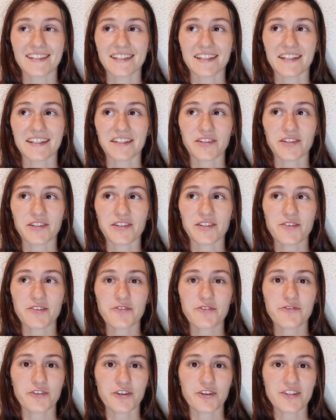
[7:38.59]
And you
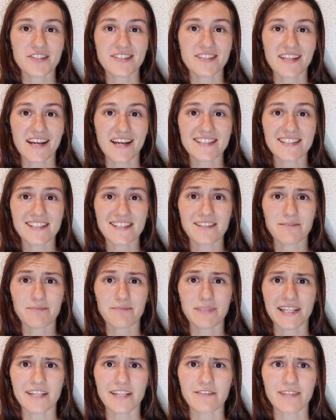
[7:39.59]
know, first I
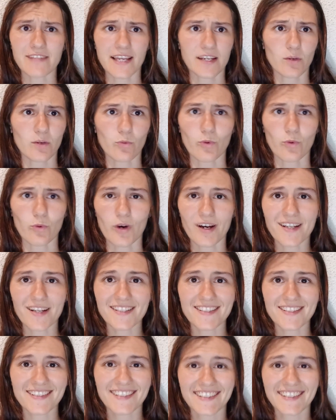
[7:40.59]
didn't believe, like,
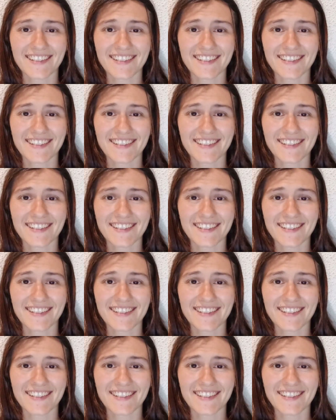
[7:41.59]
what?